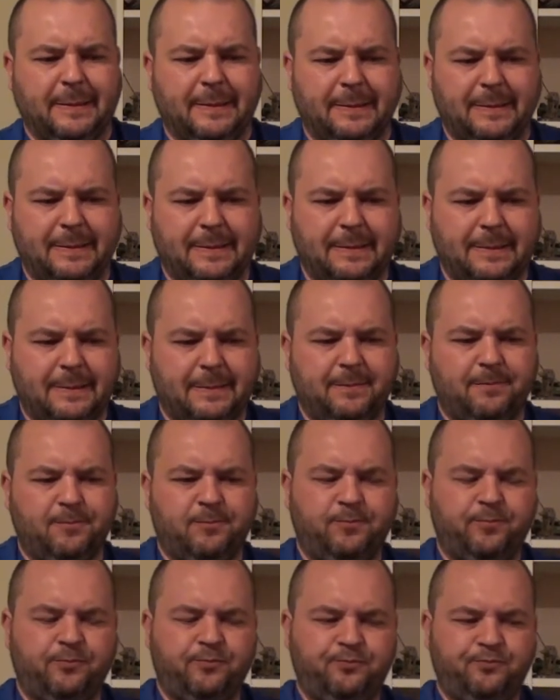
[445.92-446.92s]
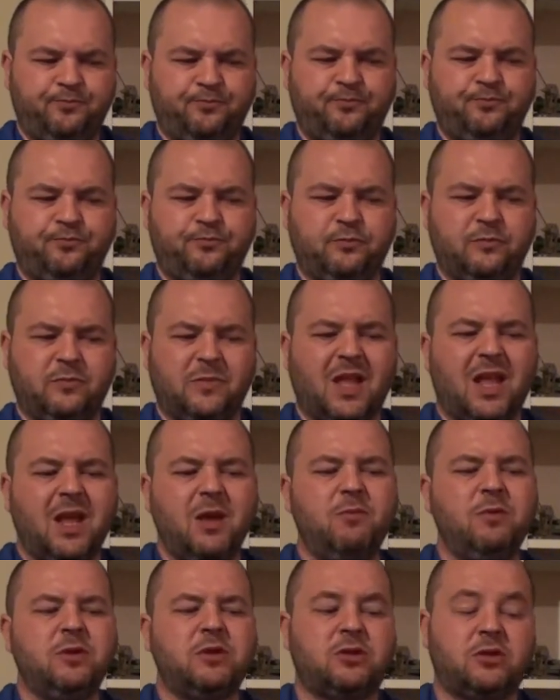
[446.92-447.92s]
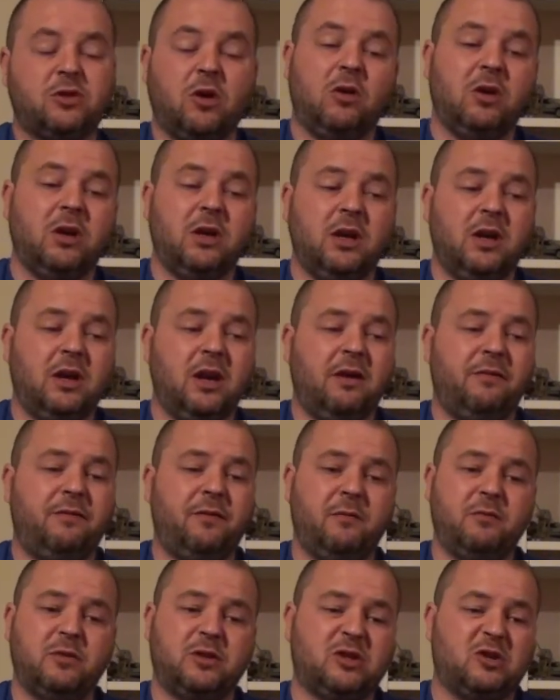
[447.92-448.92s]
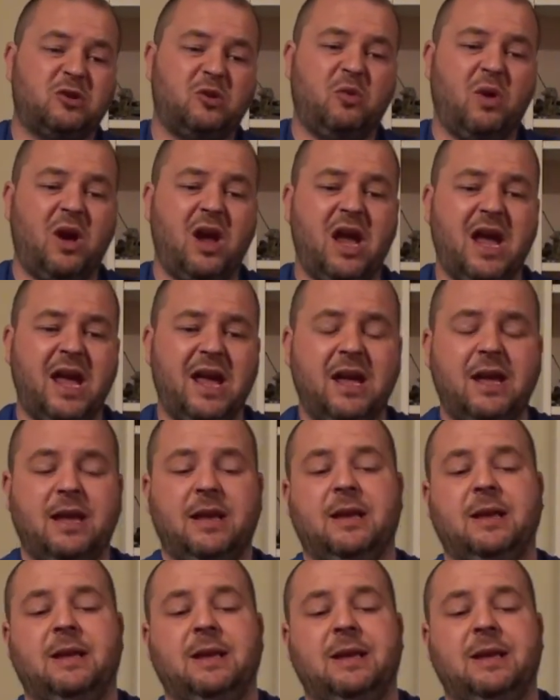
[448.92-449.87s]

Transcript: It was solid enough, it was square.